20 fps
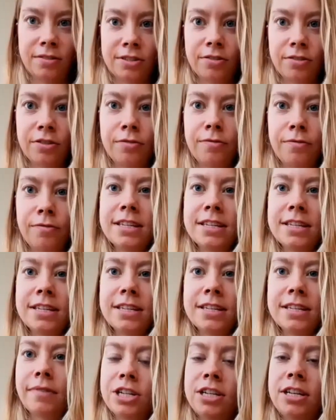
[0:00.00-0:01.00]
So, the reason
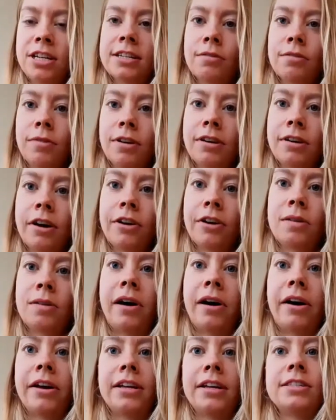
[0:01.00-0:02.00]
why she does the work on her
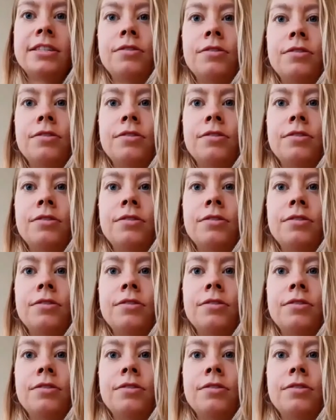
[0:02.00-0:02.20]
body is